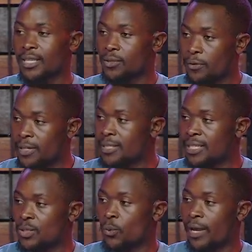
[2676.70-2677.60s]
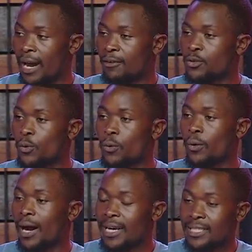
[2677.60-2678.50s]
As Christians, we have
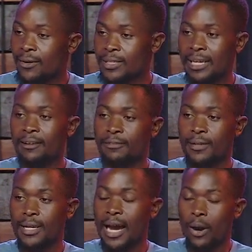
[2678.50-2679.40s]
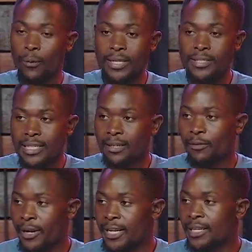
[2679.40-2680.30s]
to ask ourselves, are we still
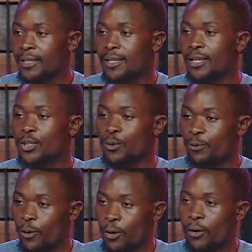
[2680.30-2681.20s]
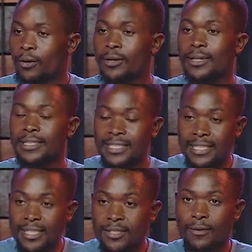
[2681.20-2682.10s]
ready to follow
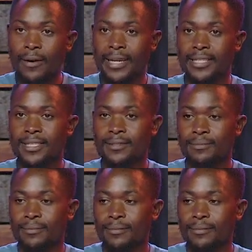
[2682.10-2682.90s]
Jesus Christ?